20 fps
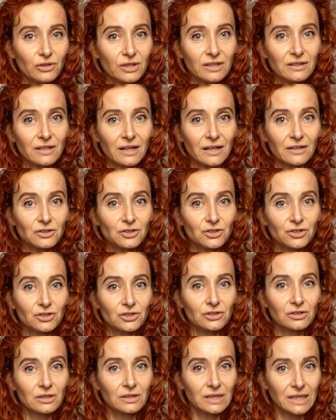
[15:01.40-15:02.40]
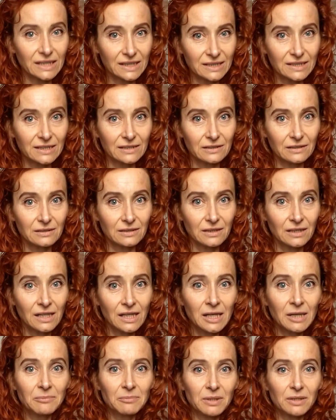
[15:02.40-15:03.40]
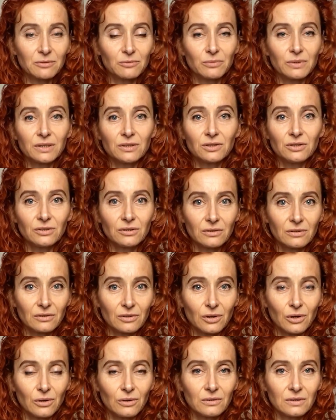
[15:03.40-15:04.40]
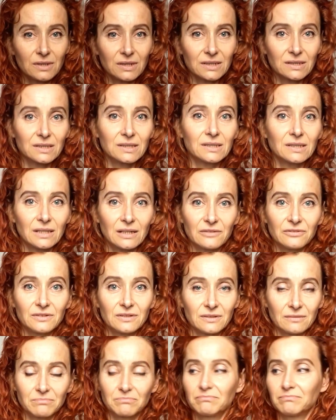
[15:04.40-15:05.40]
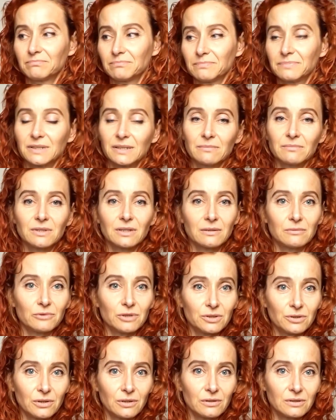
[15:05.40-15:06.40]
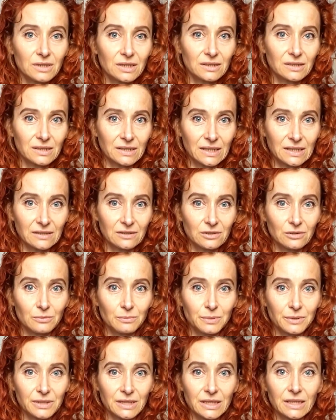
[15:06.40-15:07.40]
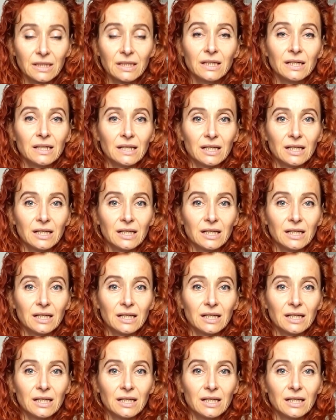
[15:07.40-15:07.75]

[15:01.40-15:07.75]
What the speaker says: the touch, like silk. But when you hold it, after some time, when you hold it against your body,